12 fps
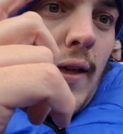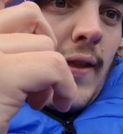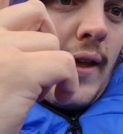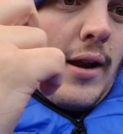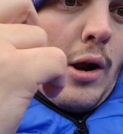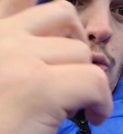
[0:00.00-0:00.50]

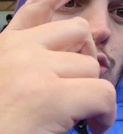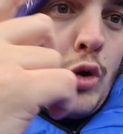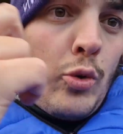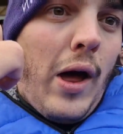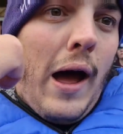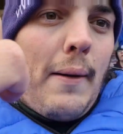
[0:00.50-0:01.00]
and then I'll
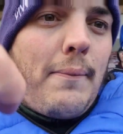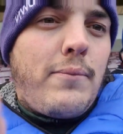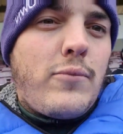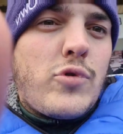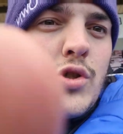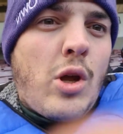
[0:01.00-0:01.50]
do that.
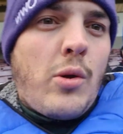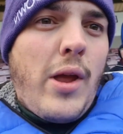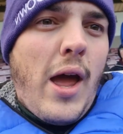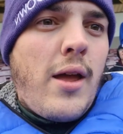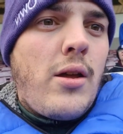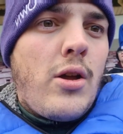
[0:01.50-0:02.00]
So
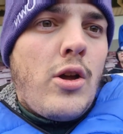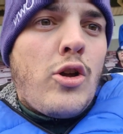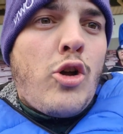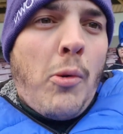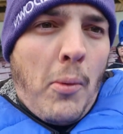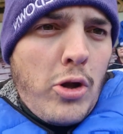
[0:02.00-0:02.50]
yeah,
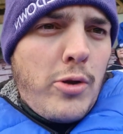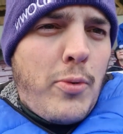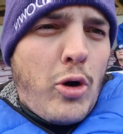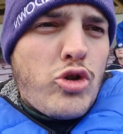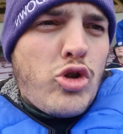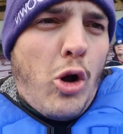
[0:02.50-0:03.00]
come on you
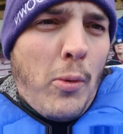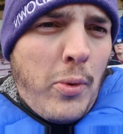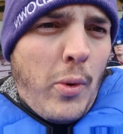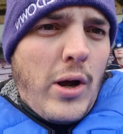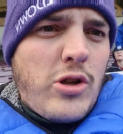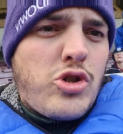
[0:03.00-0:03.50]
boys, all
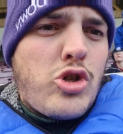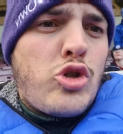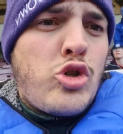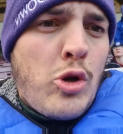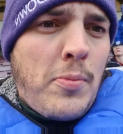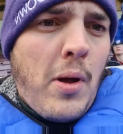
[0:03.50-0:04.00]
the whites,
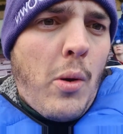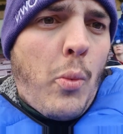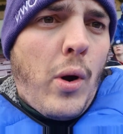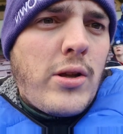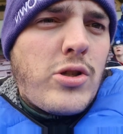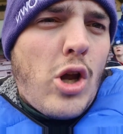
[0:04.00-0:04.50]
super
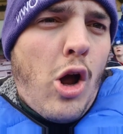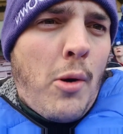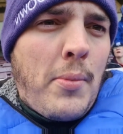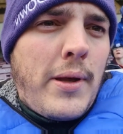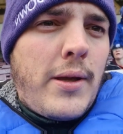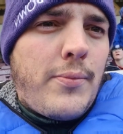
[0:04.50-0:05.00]
white
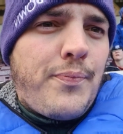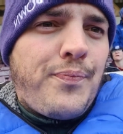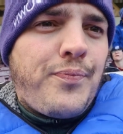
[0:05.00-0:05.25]
army.